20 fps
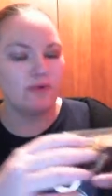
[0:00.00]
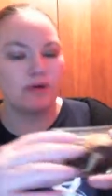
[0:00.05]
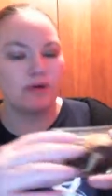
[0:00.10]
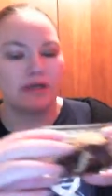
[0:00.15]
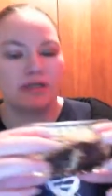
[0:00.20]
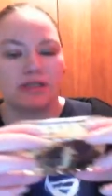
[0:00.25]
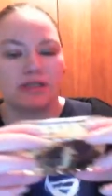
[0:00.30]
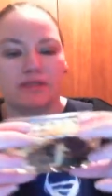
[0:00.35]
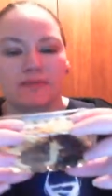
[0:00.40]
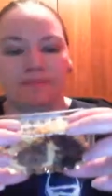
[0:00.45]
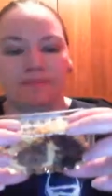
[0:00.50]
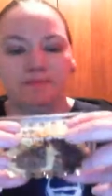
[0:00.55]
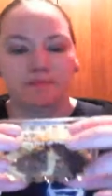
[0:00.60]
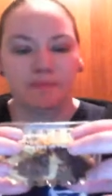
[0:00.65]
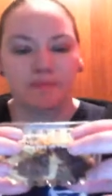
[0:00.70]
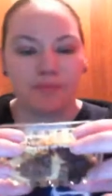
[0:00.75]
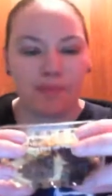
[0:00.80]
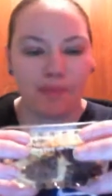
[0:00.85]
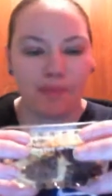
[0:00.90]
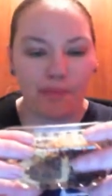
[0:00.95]
Forest.
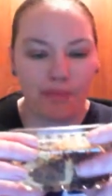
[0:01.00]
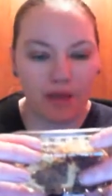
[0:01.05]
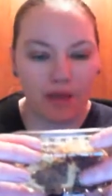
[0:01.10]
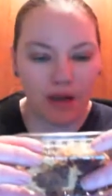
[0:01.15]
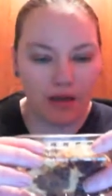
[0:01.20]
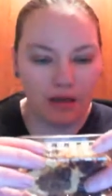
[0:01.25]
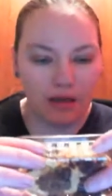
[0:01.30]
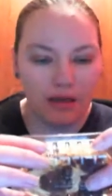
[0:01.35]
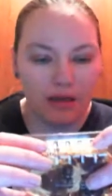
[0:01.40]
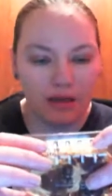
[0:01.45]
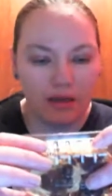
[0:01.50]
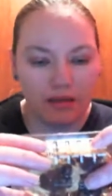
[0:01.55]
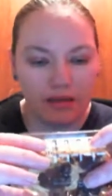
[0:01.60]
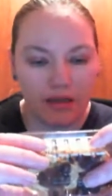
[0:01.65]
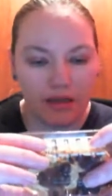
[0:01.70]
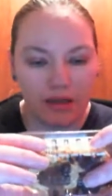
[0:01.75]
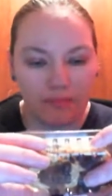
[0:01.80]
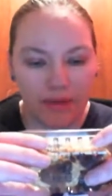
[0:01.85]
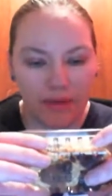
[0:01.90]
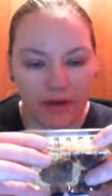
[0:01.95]

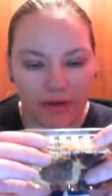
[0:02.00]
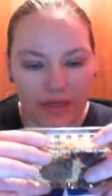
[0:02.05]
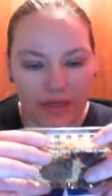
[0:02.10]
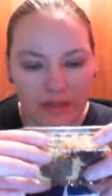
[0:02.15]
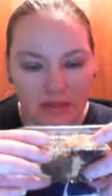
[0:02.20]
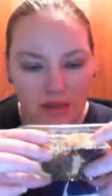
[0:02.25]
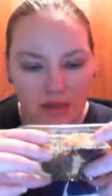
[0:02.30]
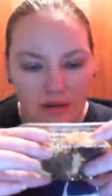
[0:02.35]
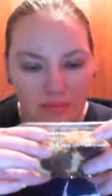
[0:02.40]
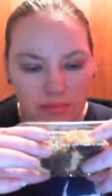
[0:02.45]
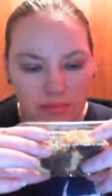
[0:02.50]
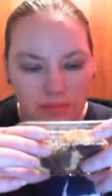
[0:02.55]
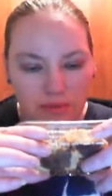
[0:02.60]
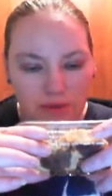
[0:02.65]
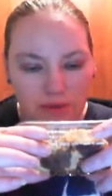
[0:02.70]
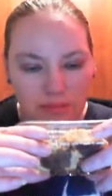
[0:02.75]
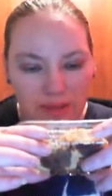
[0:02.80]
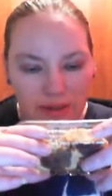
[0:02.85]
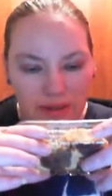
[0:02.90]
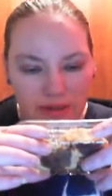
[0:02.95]
Lingonberries,
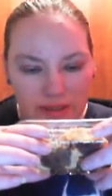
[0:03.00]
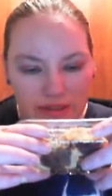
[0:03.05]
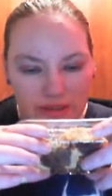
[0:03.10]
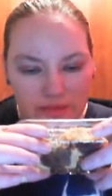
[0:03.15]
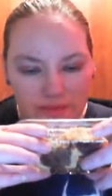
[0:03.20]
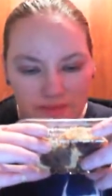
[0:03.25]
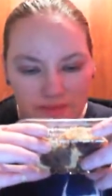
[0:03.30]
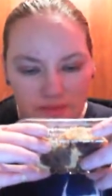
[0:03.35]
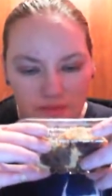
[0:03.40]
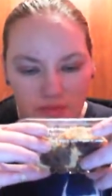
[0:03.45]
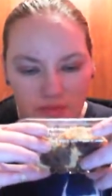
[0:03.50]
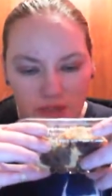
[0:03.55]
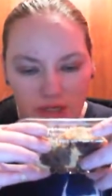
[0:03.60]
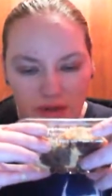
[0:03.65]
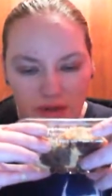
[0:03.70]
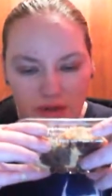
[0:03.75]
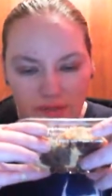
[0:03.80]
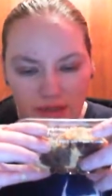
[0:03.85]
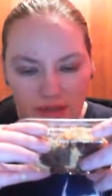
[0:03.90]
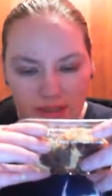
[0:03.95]
blueberries,
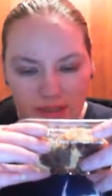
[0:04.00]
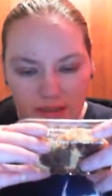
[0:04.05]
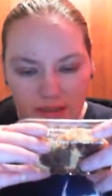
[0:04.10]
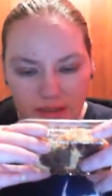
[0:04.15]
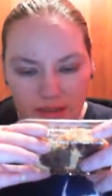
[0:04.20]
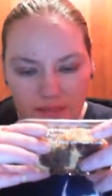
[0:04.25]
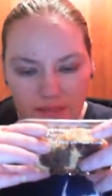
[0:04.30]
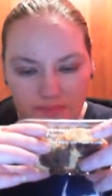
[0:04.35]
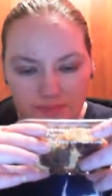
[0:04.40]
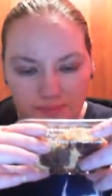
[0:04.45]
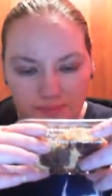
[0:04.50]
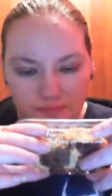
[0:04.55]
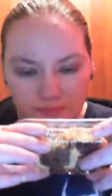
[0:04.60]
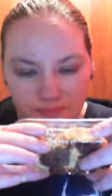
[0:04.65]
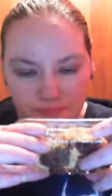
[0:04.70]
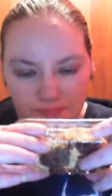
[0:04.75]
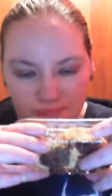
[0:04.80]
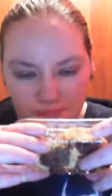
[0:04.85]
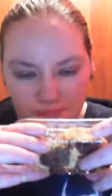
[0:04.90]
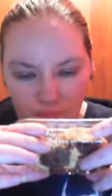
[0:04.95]
cherry raisins,
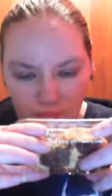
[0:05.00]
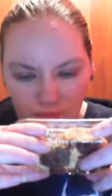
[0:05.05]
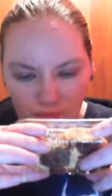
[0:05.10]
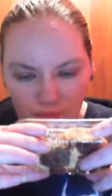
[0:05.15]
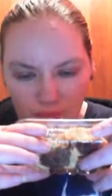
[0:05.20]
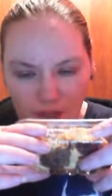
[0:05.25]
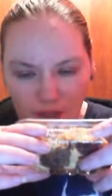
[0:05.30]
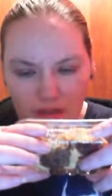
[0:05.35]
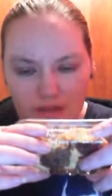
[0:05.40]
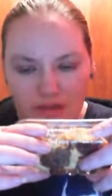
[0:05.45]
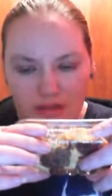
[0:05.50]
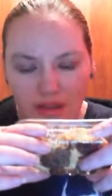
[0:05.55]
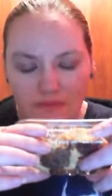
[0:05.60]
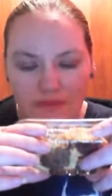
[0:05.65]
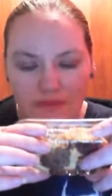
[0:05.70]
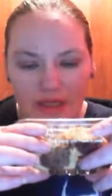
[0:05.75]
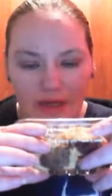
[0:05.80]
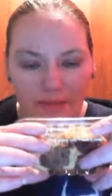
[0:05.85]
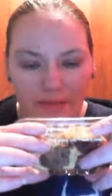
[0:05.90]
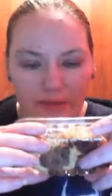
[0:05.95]
and
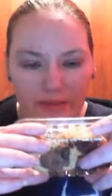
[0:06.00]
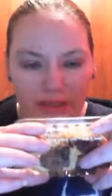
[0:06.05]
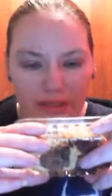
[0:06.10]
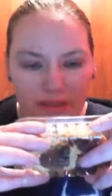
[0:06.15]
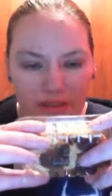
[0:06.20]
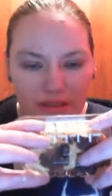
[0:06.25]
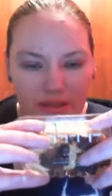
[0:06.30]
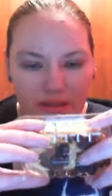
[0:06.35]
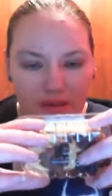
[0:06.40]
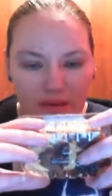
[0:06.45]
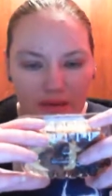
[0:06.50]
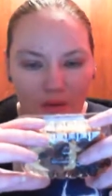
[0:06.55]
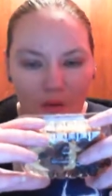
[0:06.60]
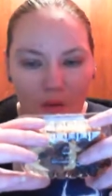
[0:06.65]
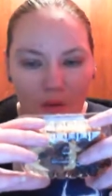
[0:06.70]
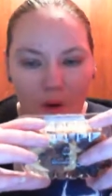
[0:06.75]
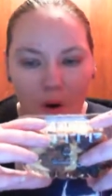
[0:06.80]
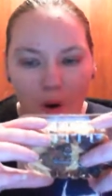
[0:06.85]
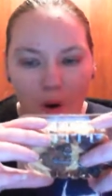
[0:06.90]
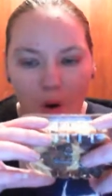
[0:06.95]
soft apple pieces.
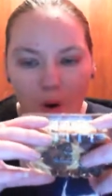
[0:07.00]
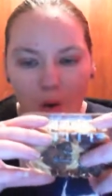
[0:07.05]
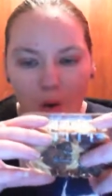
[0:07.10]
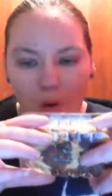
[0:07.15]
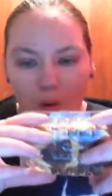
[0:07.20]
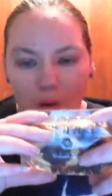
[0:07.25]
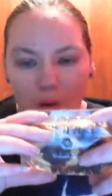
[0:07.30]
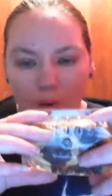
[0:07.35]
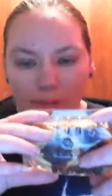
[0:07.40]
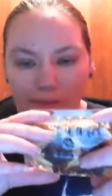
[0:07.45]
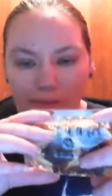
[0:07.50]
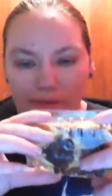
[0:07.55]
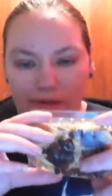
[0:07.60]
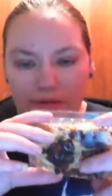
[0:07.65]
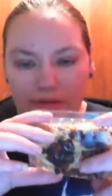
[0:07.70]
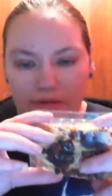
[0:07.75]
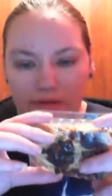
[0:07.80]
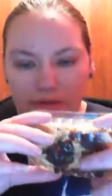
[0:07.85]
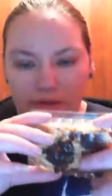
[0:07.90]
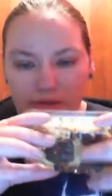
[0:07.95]
And
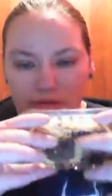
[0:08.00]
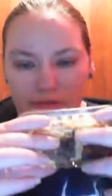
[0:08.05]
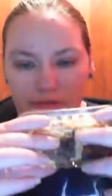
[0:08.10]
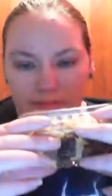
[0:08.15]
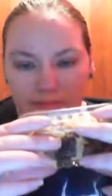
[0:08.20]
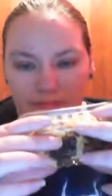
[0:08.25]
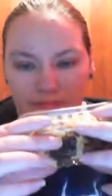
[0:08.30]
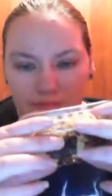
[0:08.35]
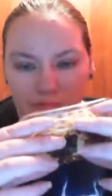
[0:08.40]
this is,